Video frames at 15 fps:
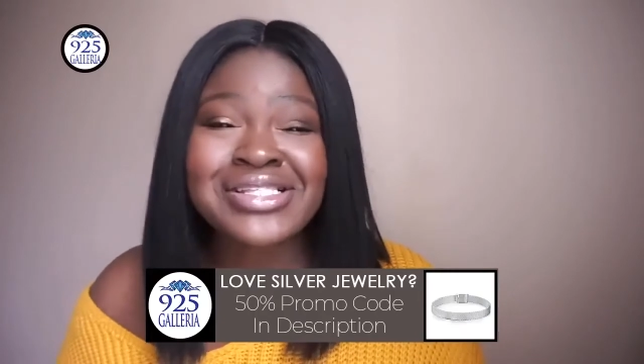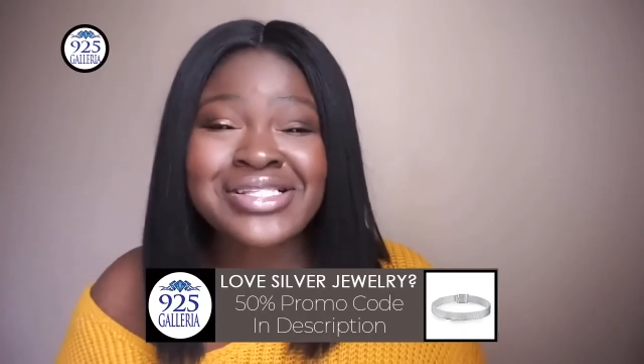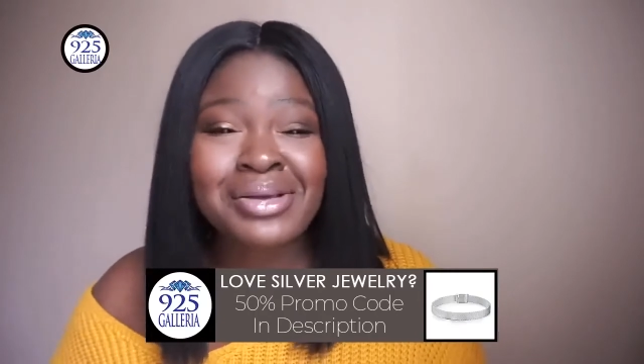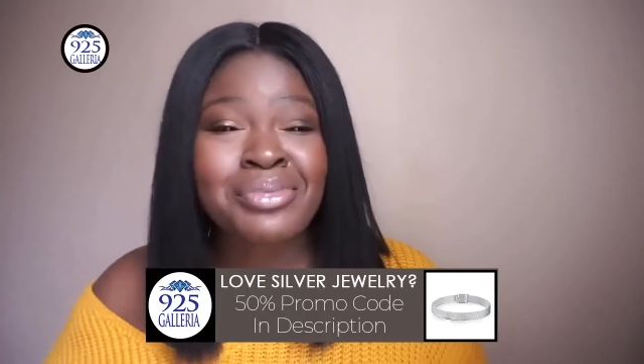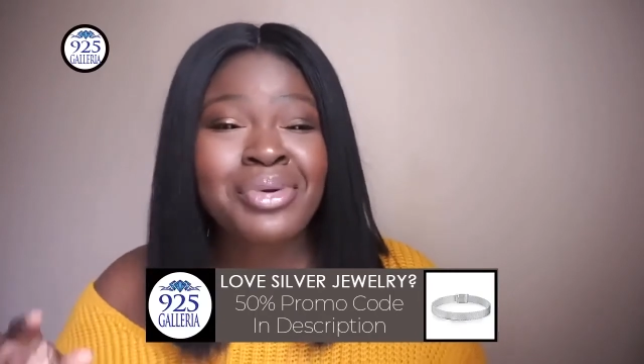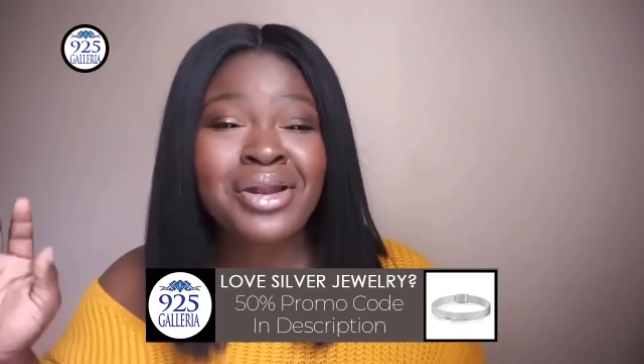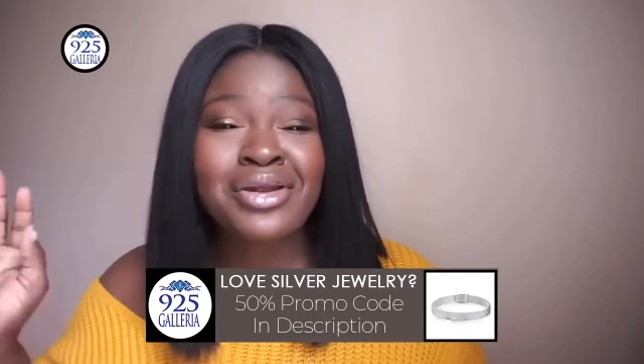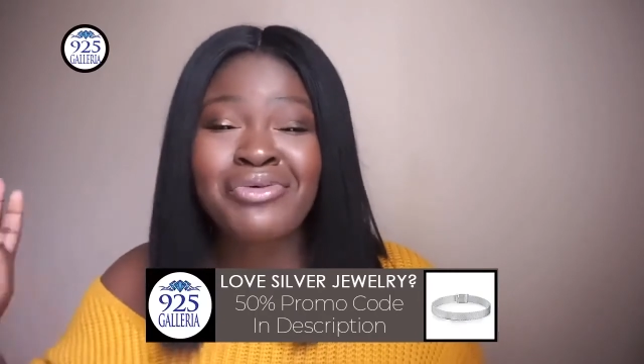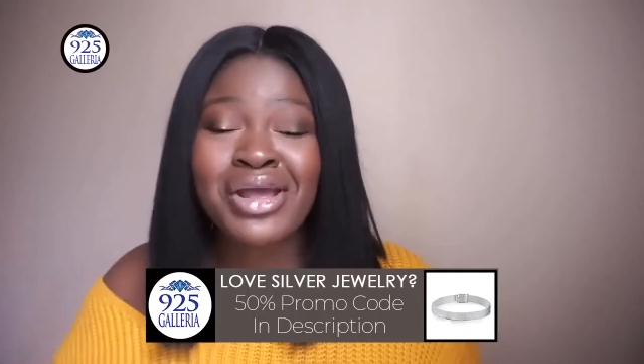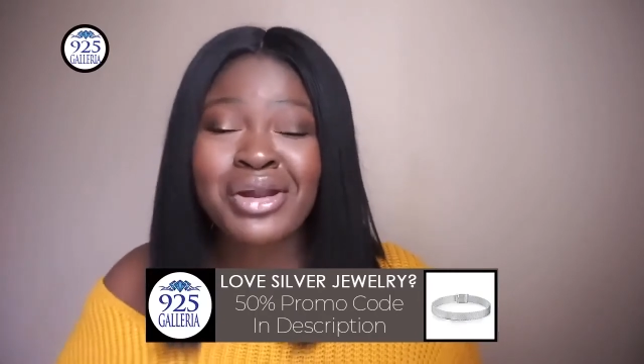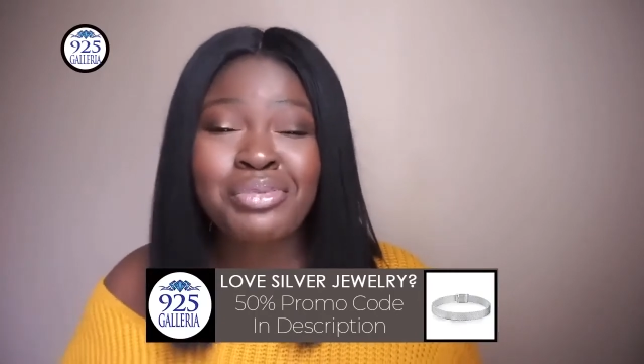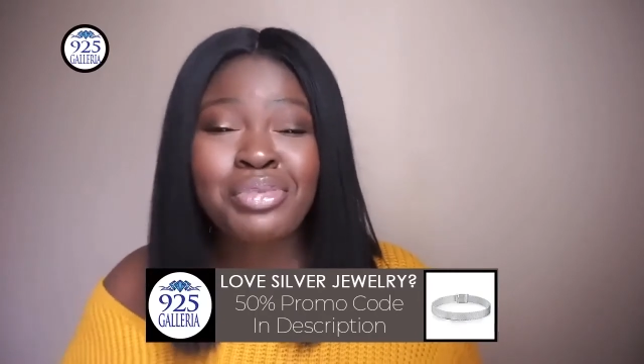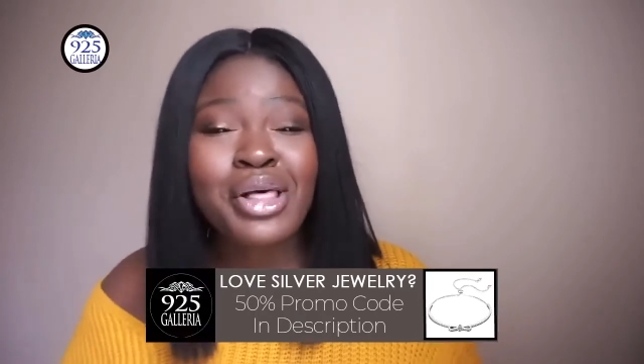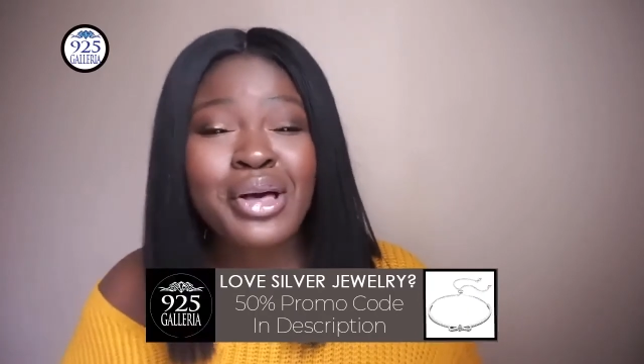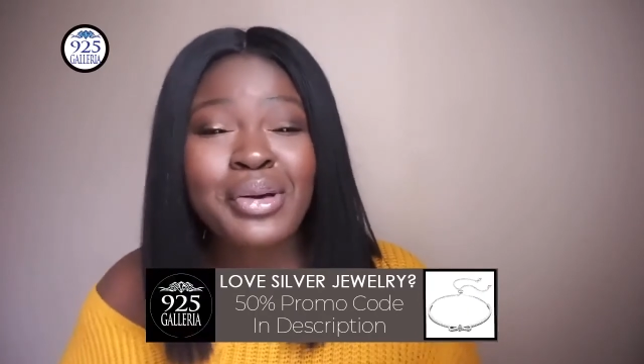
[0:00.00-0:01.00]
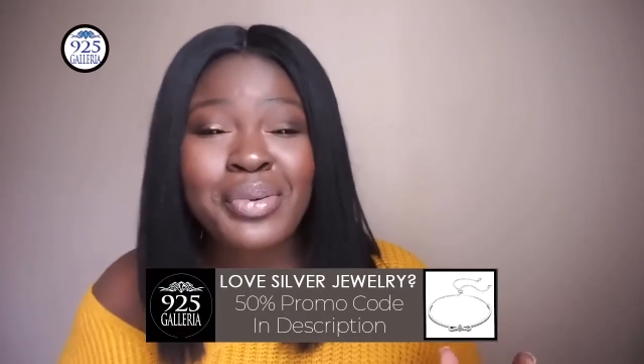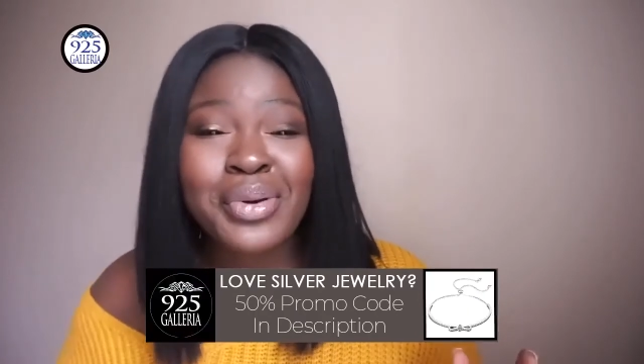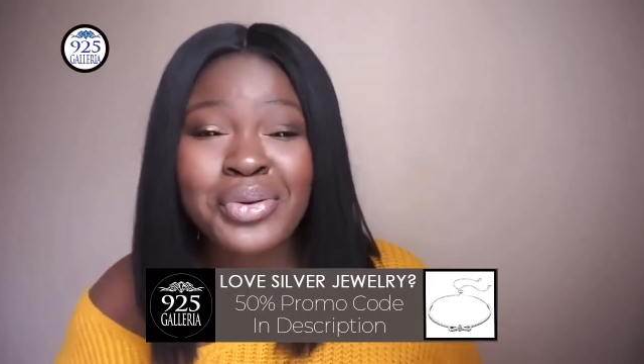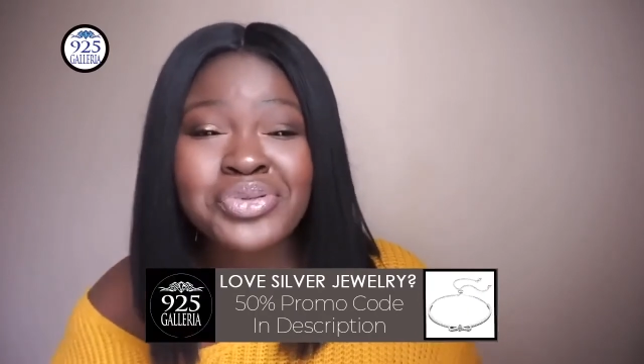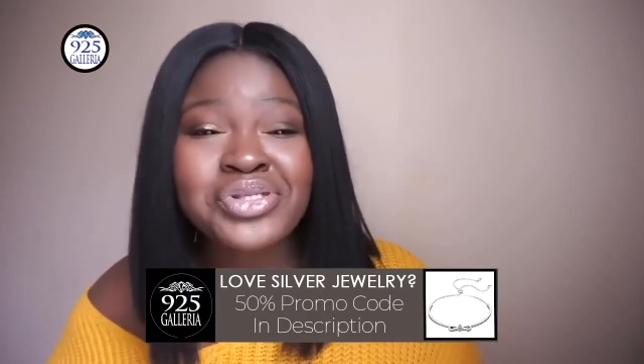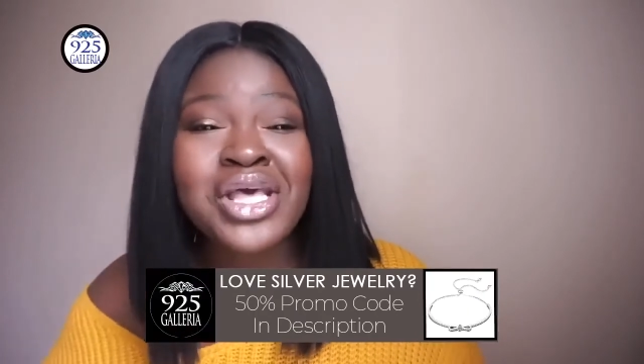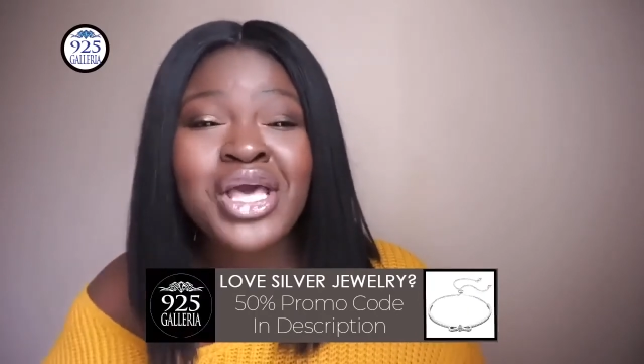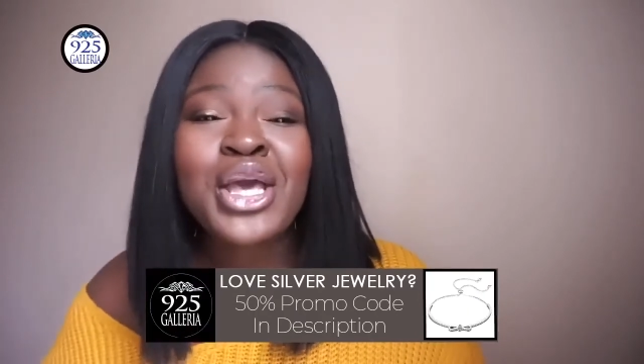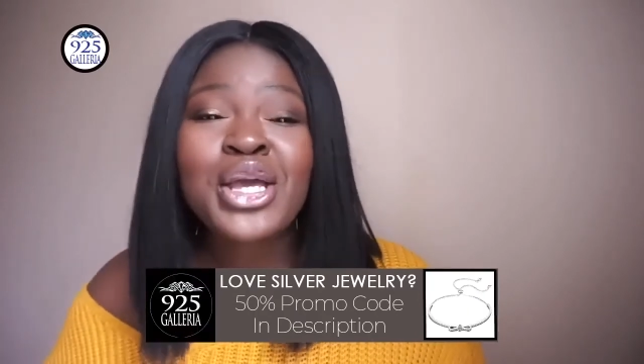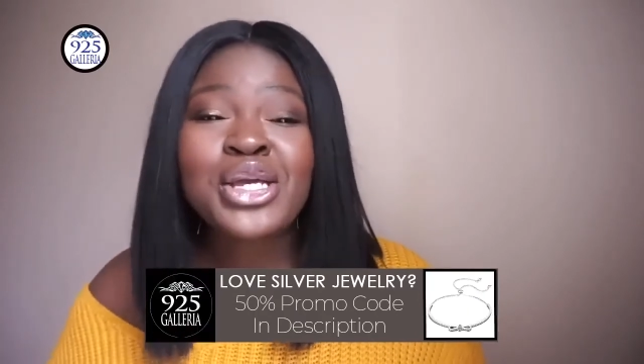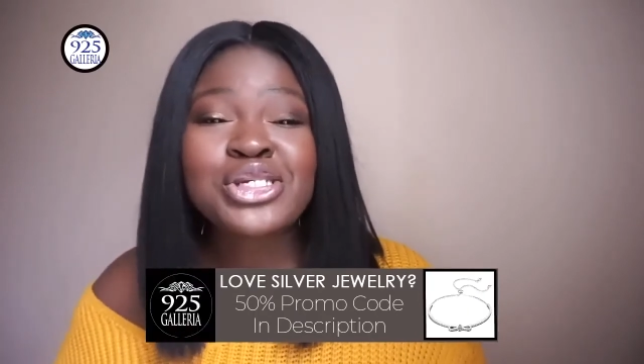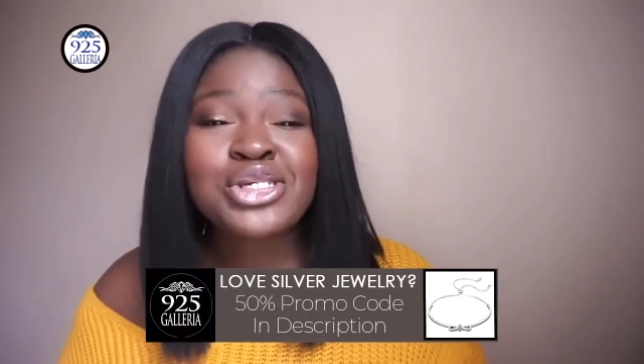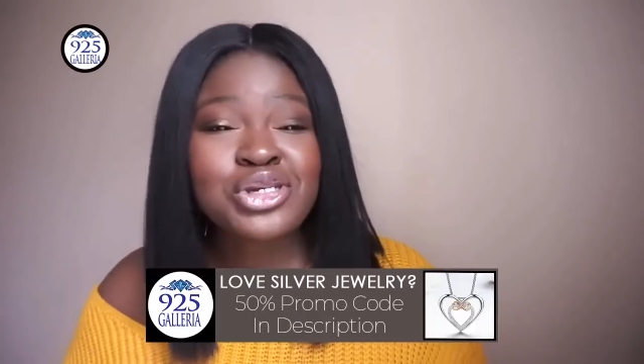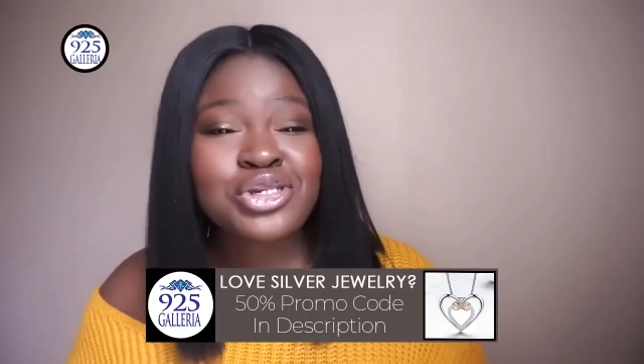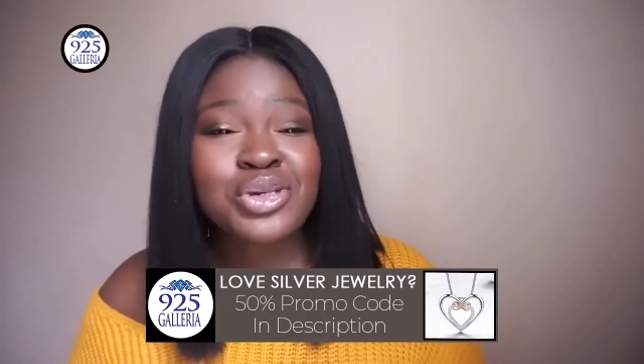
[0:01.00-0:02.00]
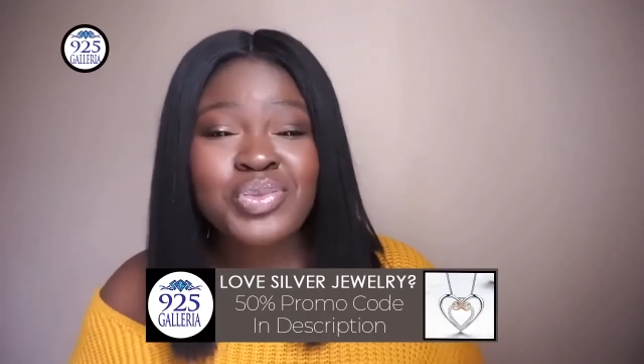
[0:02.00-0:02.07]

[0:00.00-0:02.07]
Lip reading: I'm going to write a blog post, share some